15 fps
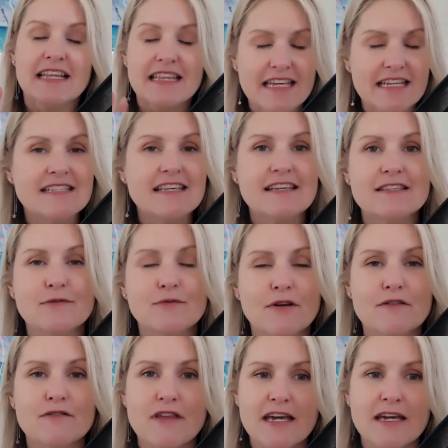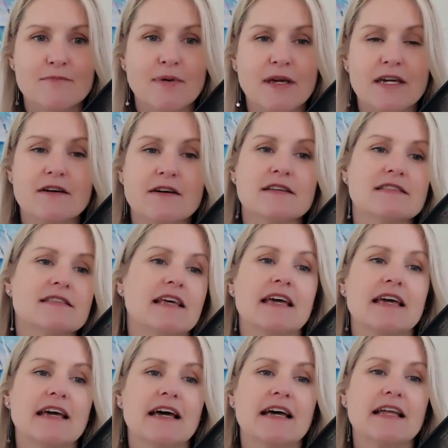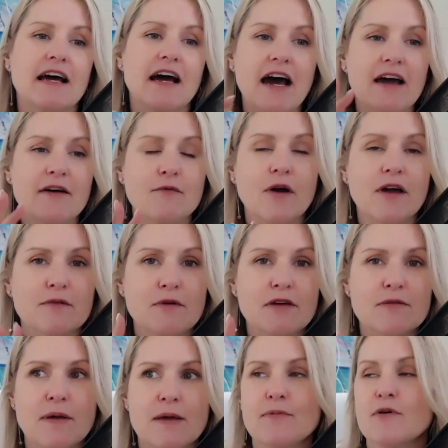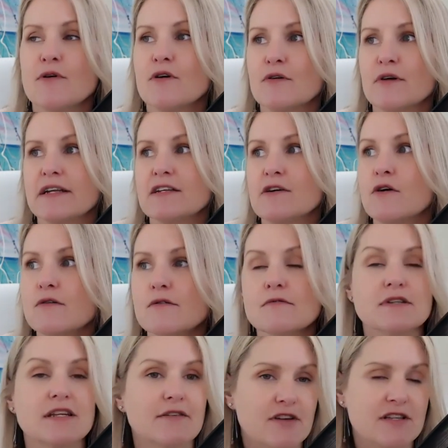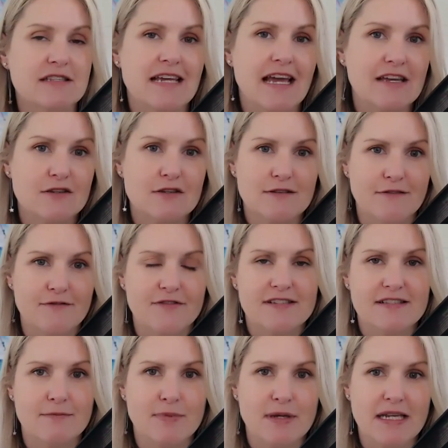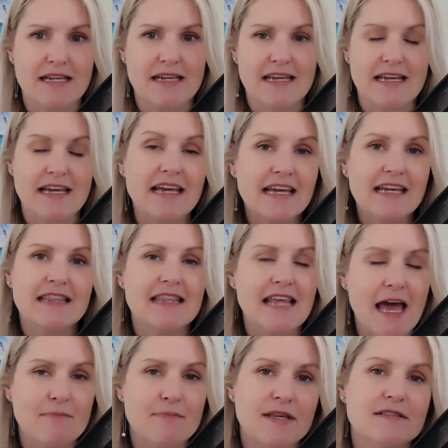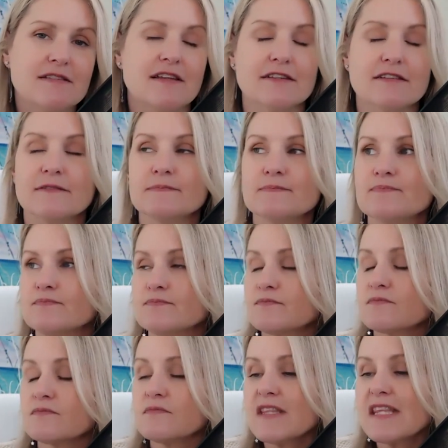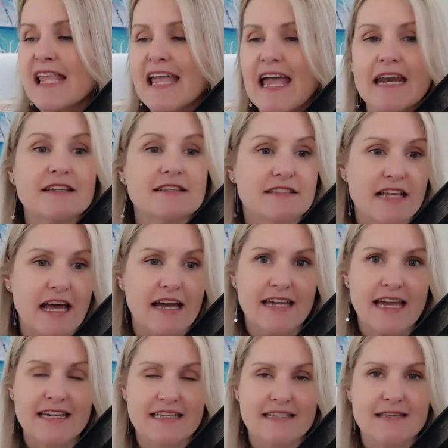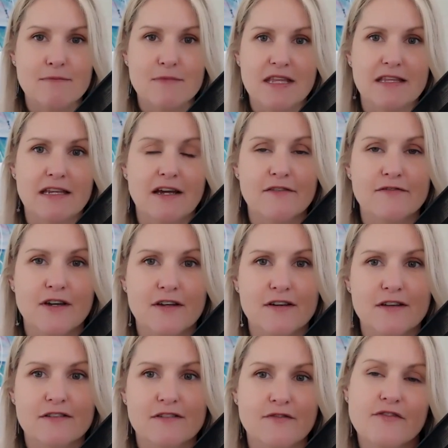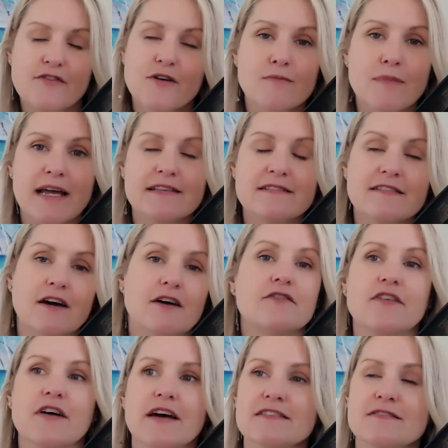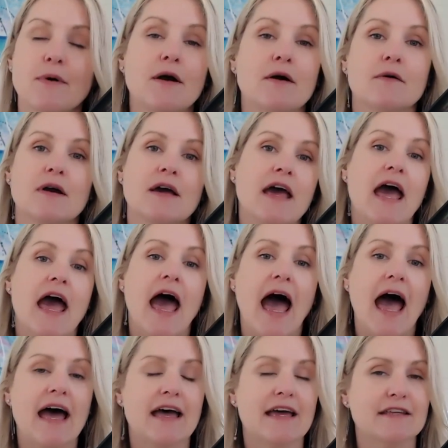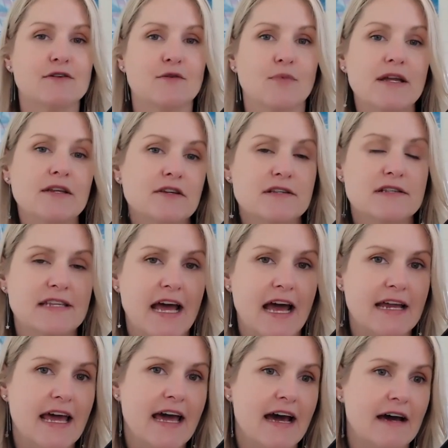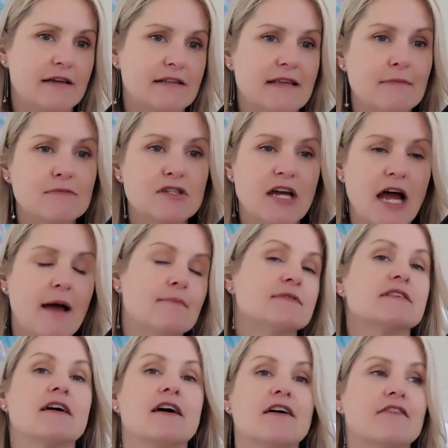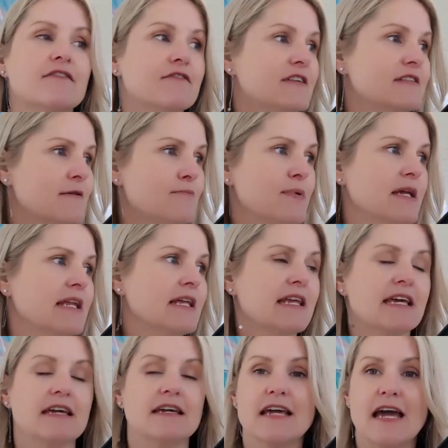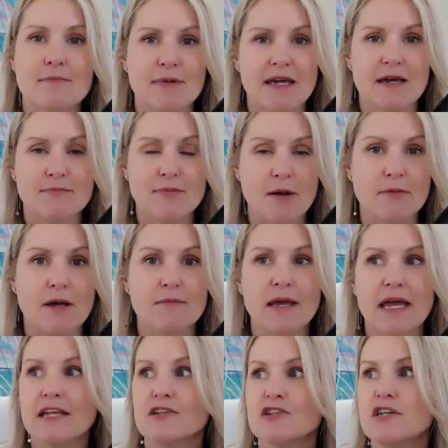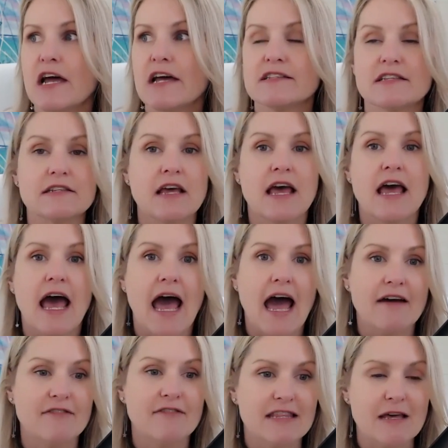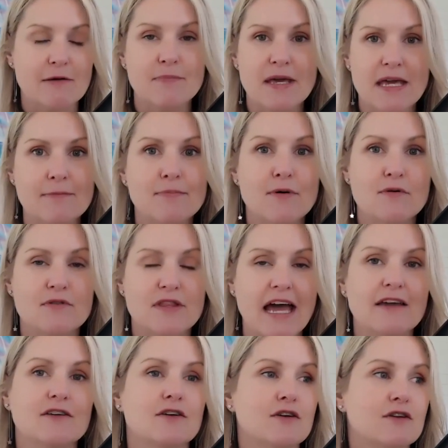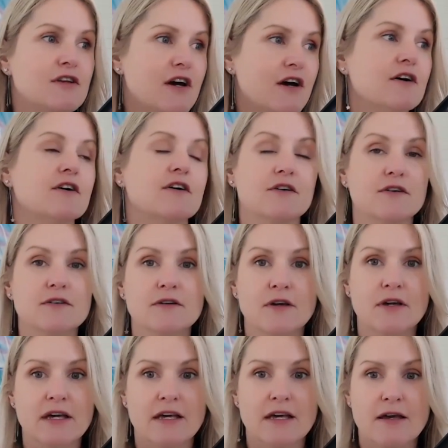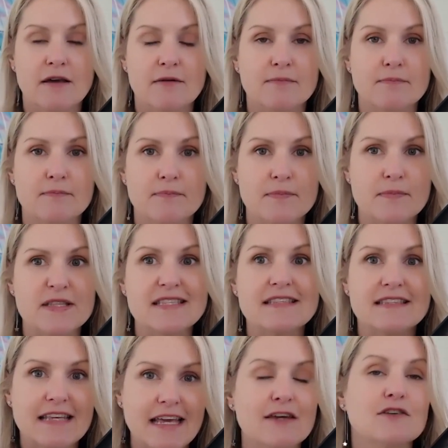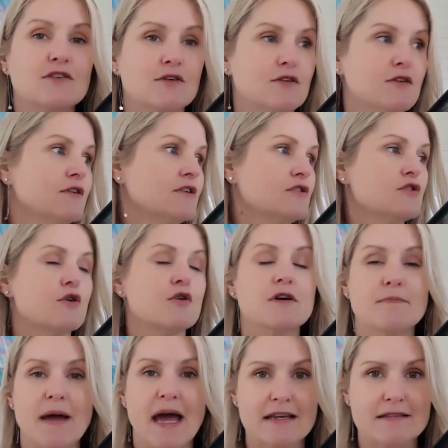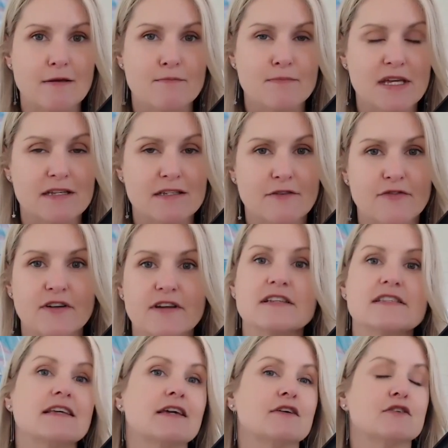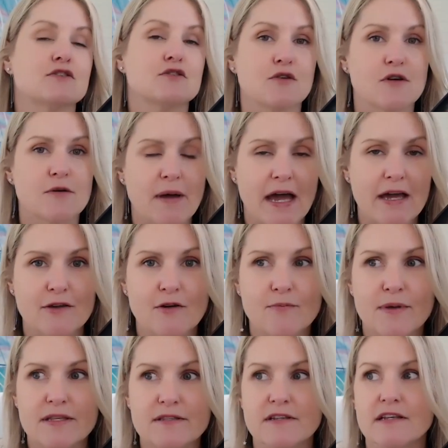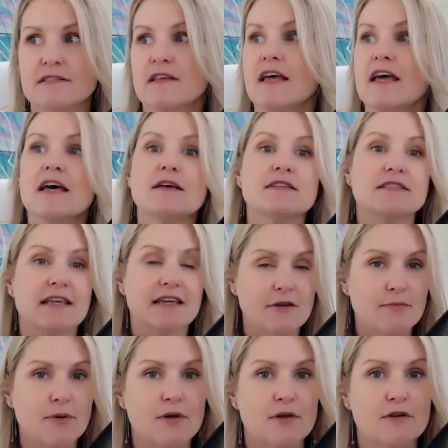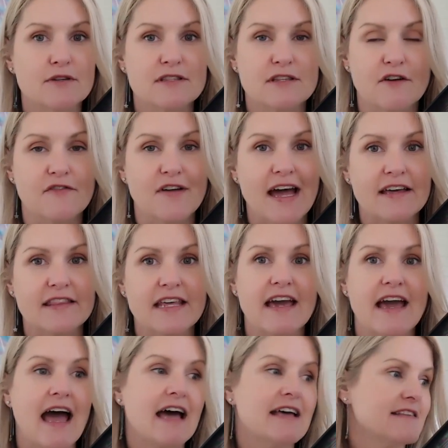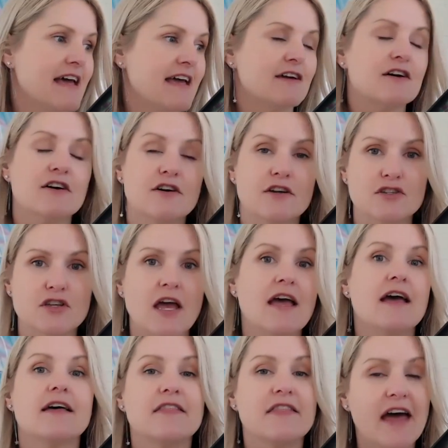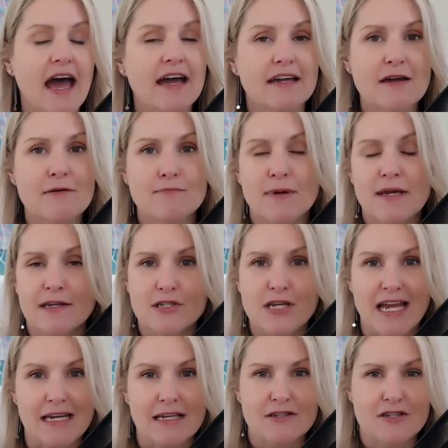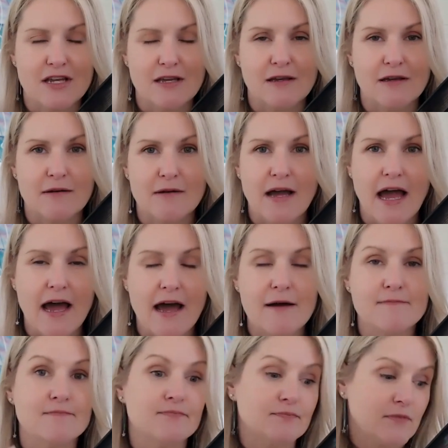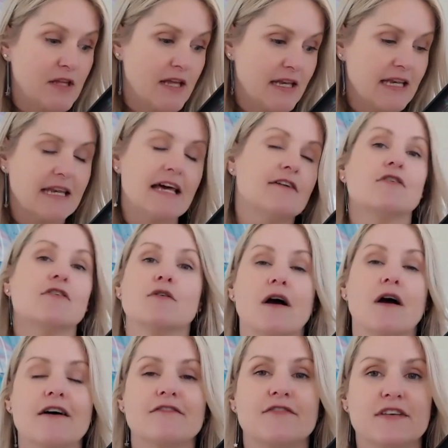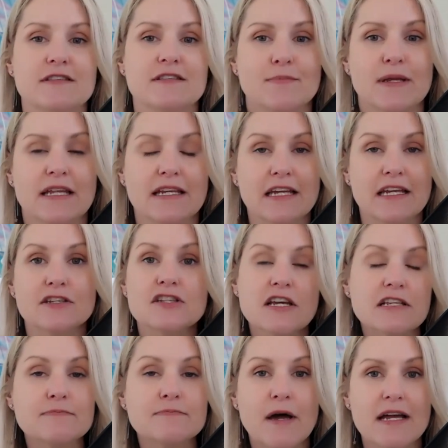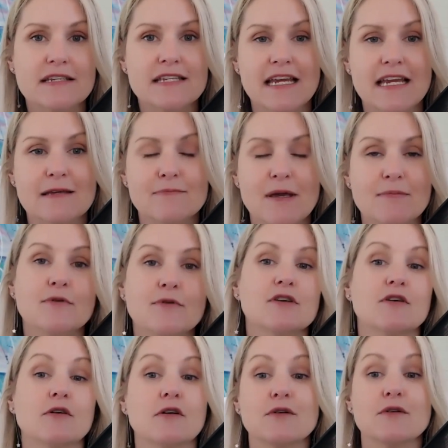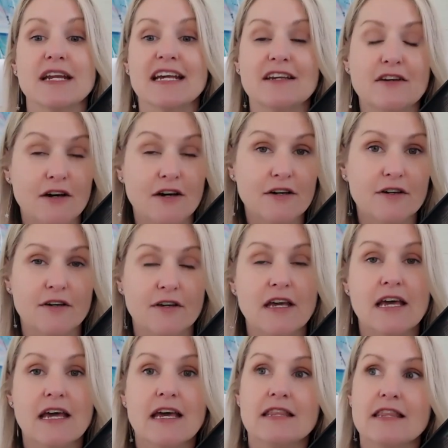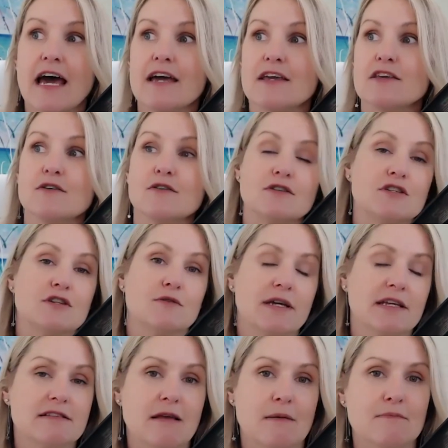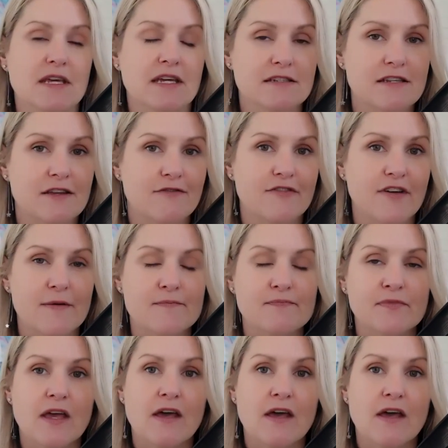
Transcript: This is a real thing because I work with people who are in all different stages of visibility in their business. And it's again, it's something that I've noticed for myself as well. And when you start out, sometimes visibility can be a problem in just having the people that you know see you talk about something different, see you talk about your business, see you put yourself out there as a coach. That can be a challenging um, level of visibility just by telling people you already know that you're doing something different.